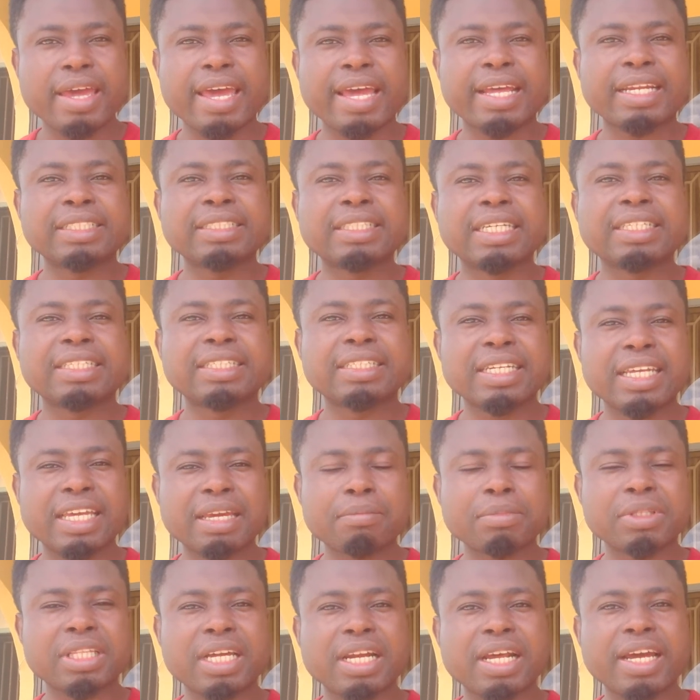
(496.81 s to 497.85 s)
and the
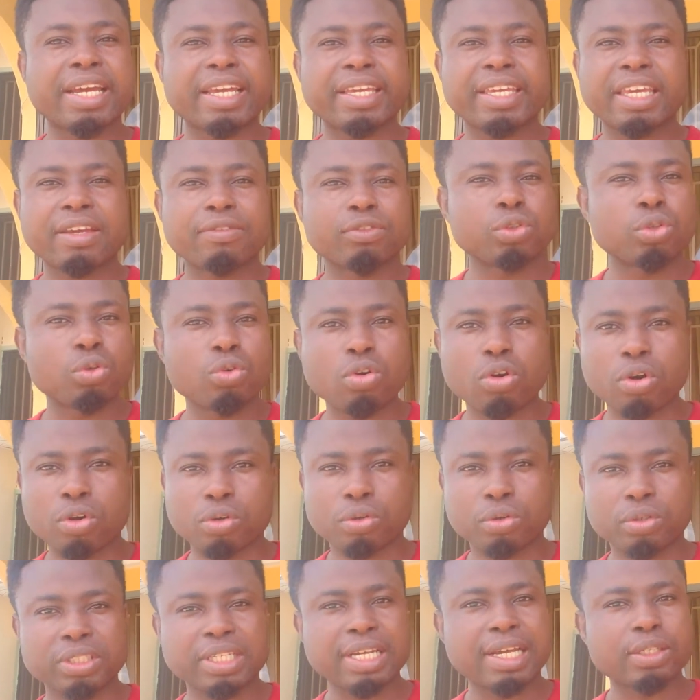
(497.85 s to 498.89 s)
name that I gave to
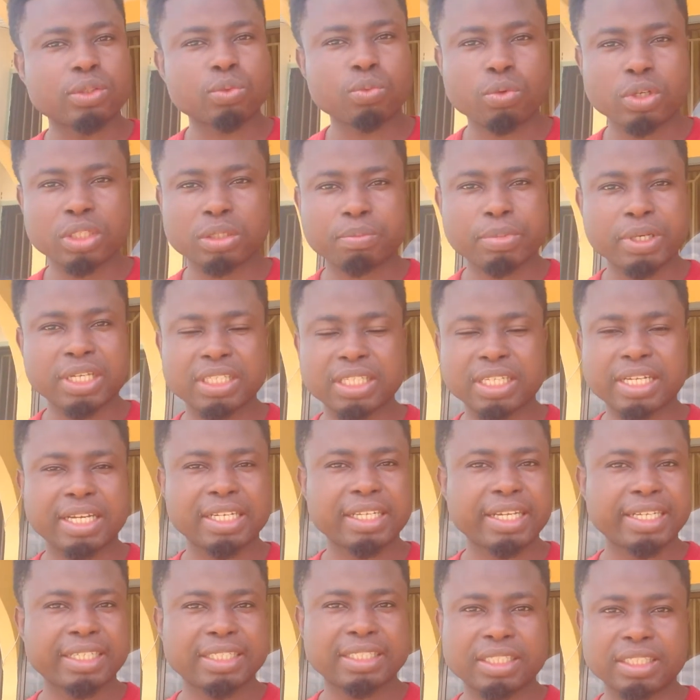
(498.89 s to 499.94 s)
Google. That's what
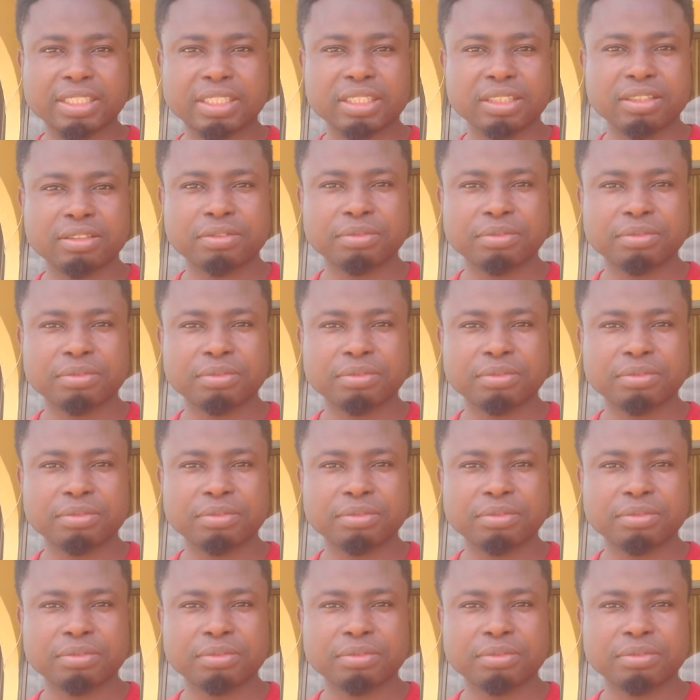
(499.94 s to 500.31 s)
basically I did.